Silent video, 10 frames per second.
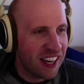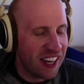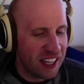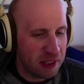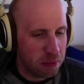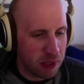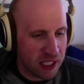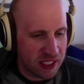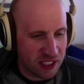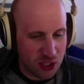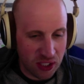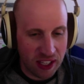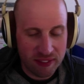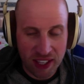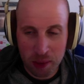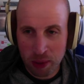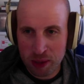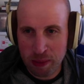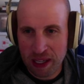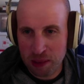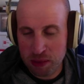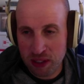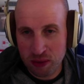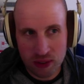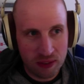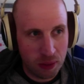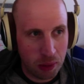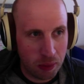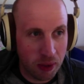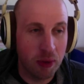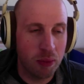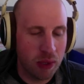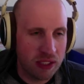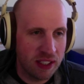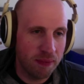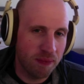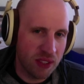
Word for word: um, because I shouldn't have database backups in the root of a public WordPress site.